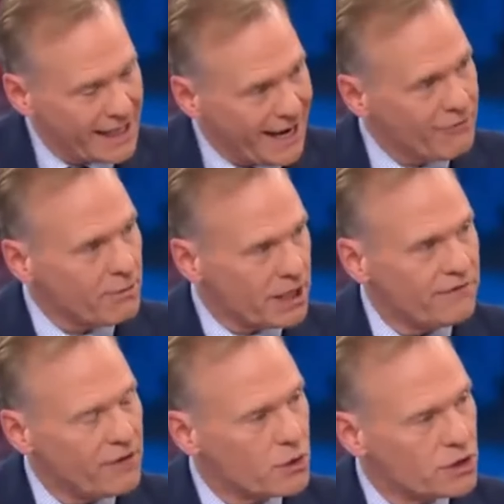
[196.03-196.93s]
would like everybody
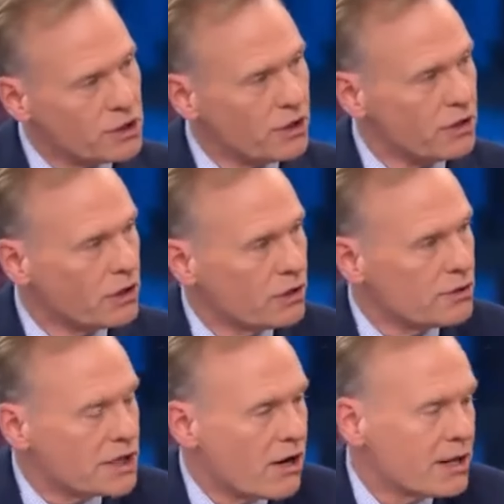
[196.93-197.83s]
focused on her
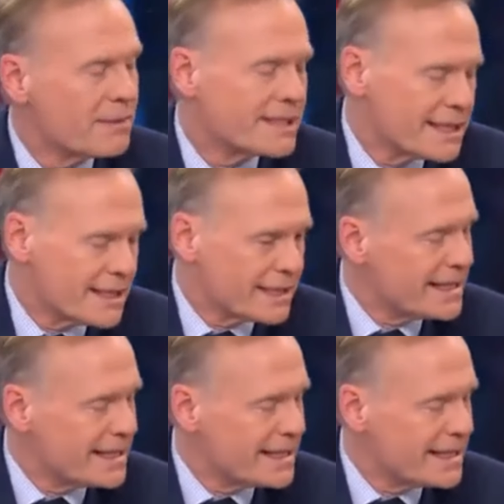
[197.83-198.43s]
closing arguments to the